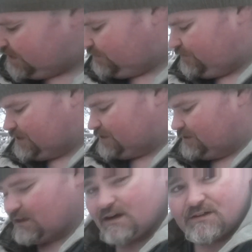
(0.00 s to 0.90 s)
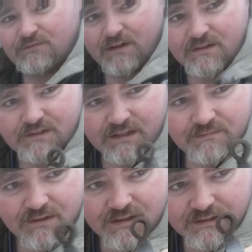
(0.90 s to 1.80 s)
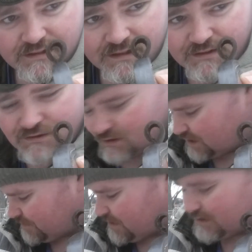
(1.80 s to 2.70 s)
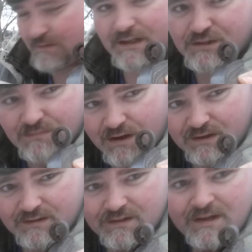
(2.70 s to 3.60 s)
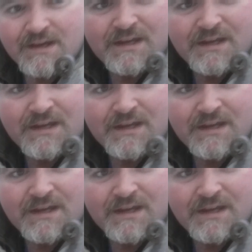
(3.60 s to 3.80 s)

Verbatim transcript: It fits a large ferrocerium rod. I'm sure they may, can make it smaller,